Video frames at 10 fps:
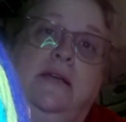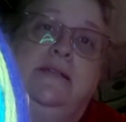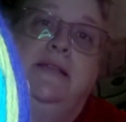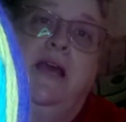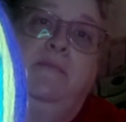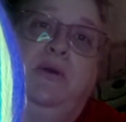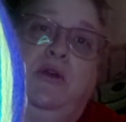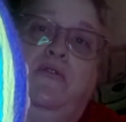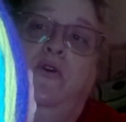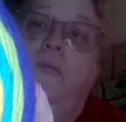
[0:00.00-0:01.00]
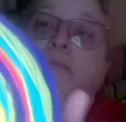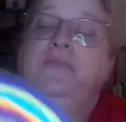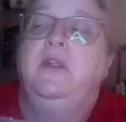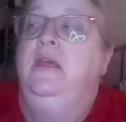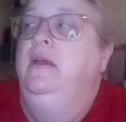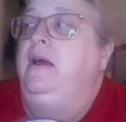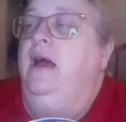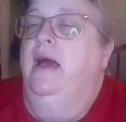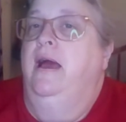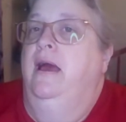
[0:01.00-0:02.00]
Isn't that beautiful?
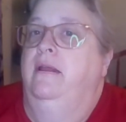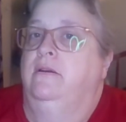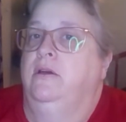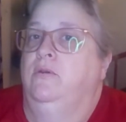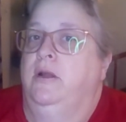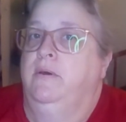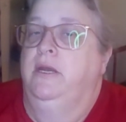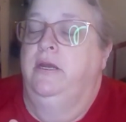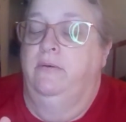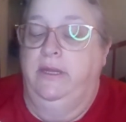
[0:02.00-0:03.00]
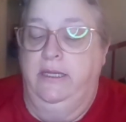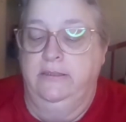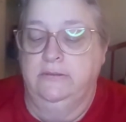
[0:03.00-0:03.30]
I don't know what I'm going to do with it,